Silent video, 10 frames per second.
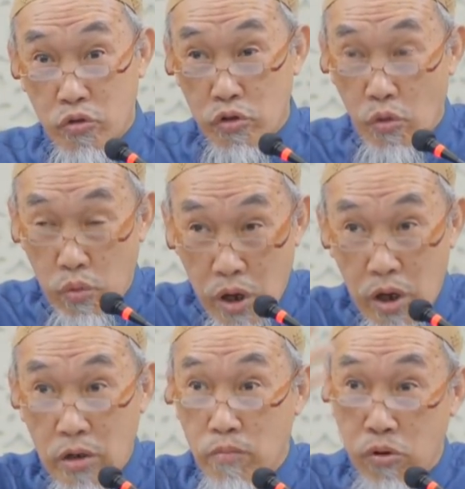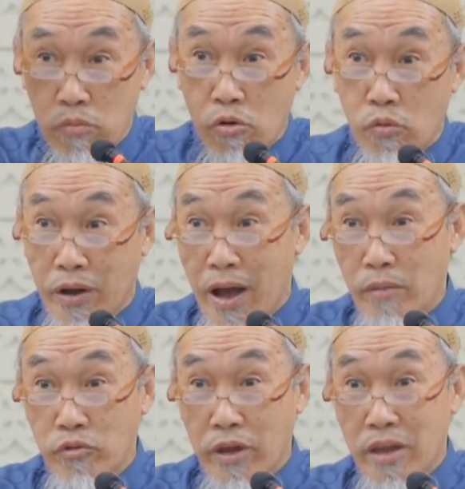to the world, bomo will
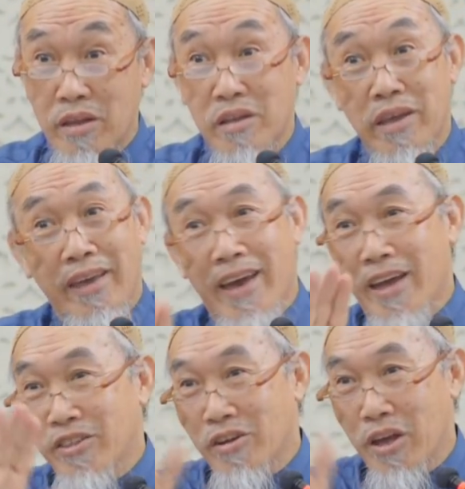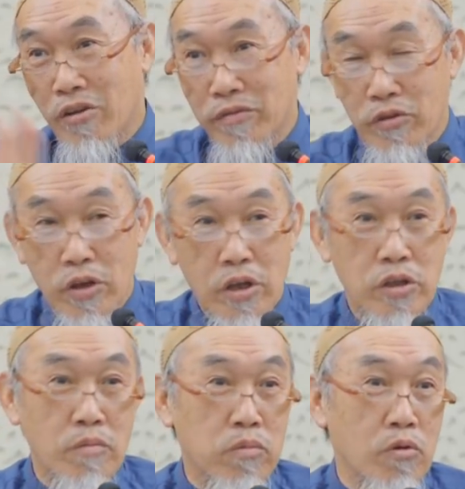come together, they cannot help you.
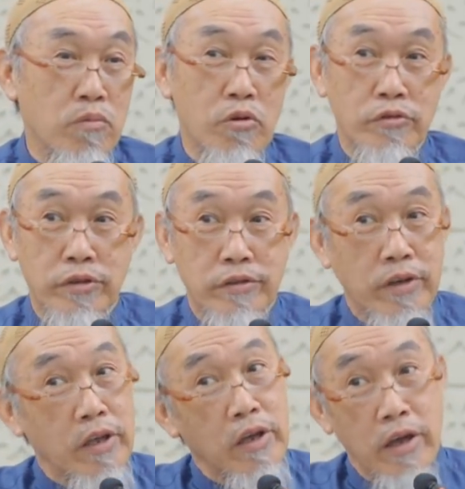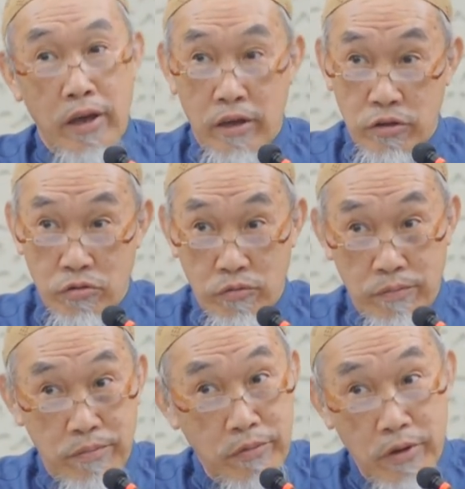The bomo says, hey,
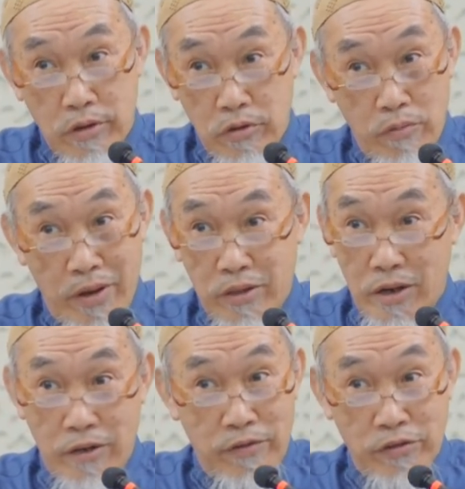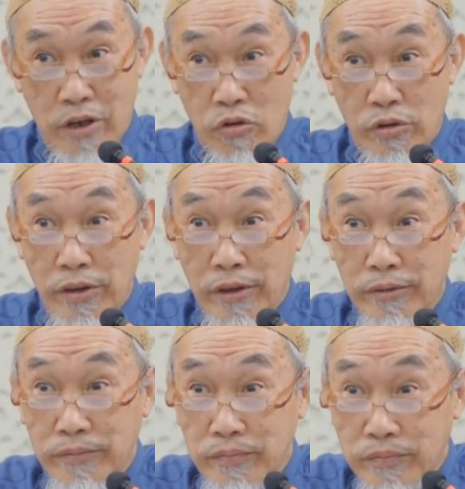you better leave us
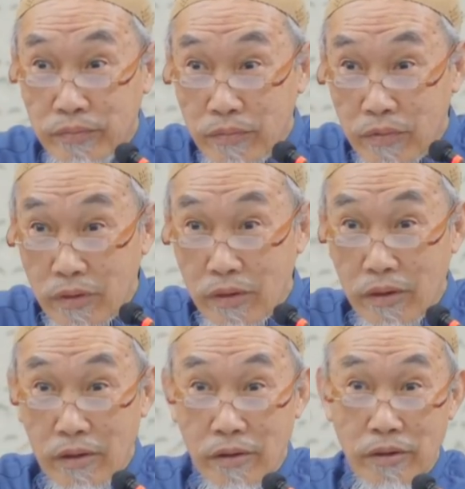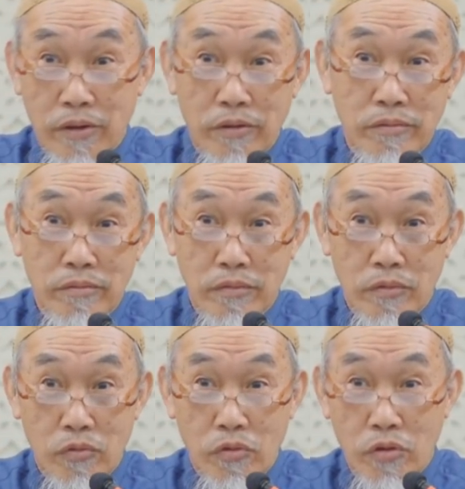alone. Huh?
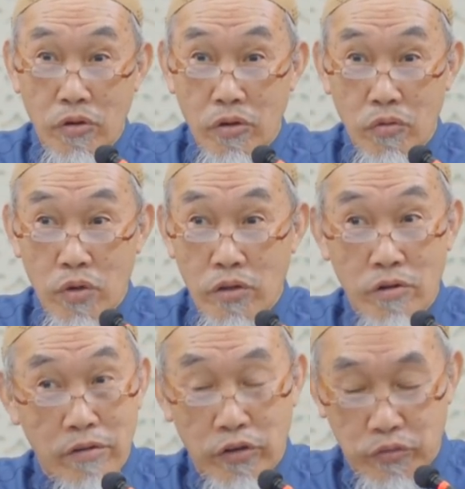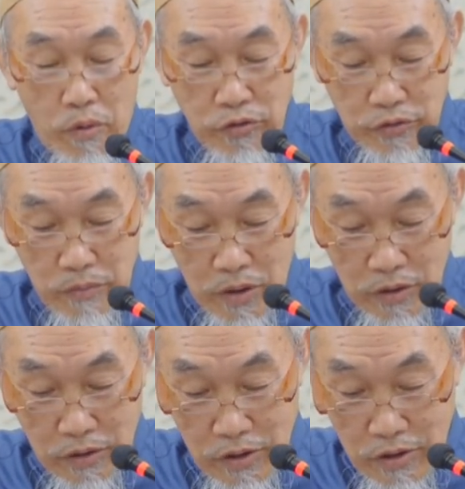We are not
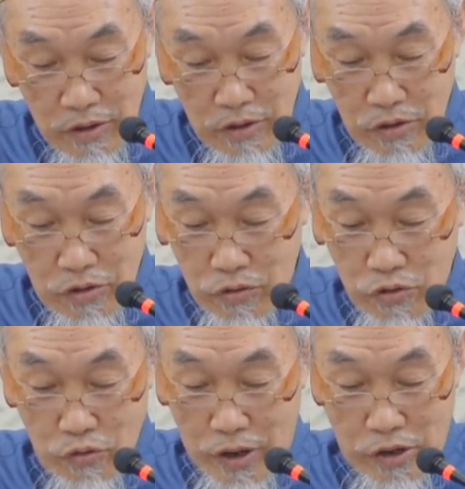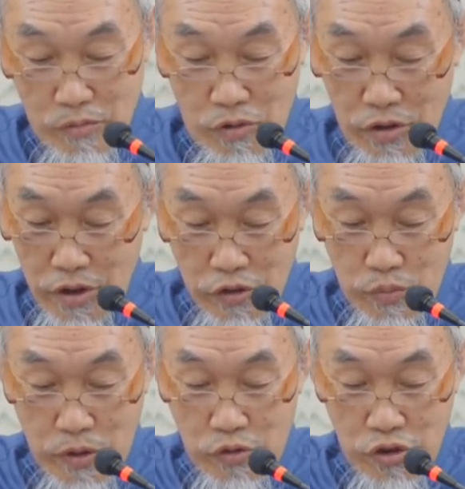responsible to you anymore.
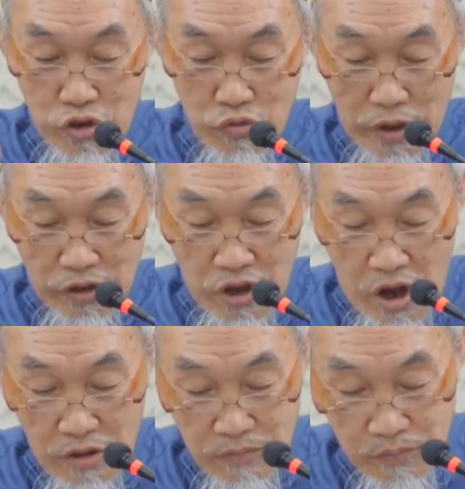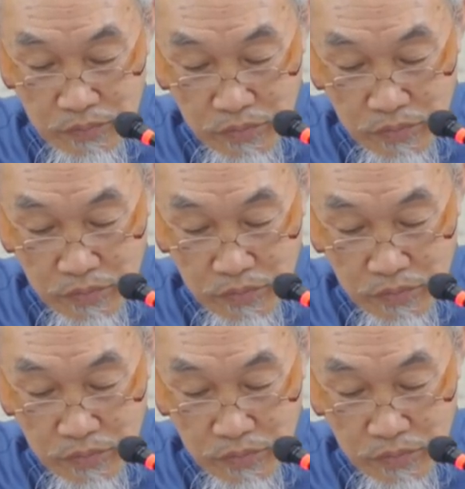It's between you and God.